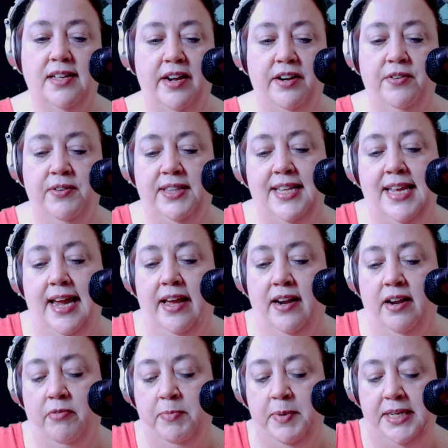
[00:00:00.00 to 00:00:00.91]
I know at the
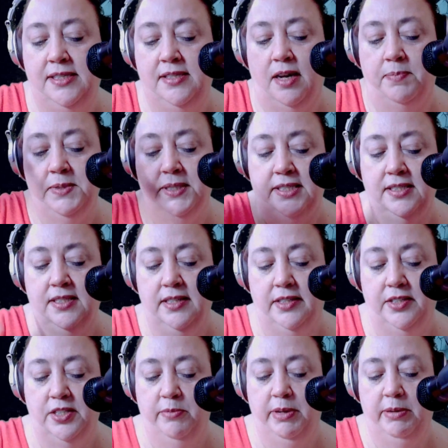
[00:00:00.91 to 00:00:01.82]
end everybody stops
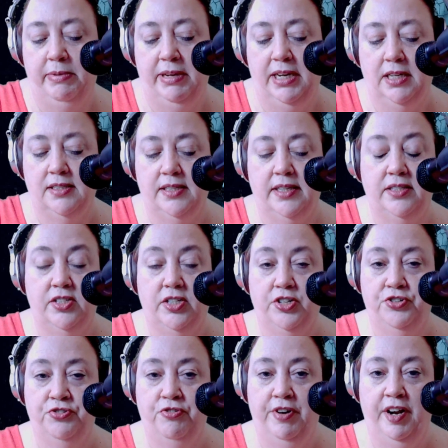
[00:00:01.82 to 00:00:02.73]
listening to me because I
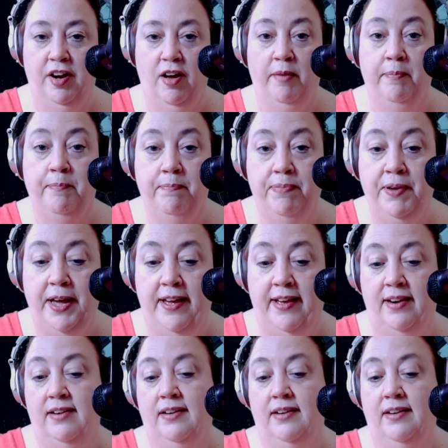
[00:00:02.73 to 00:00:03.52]
start droning on, but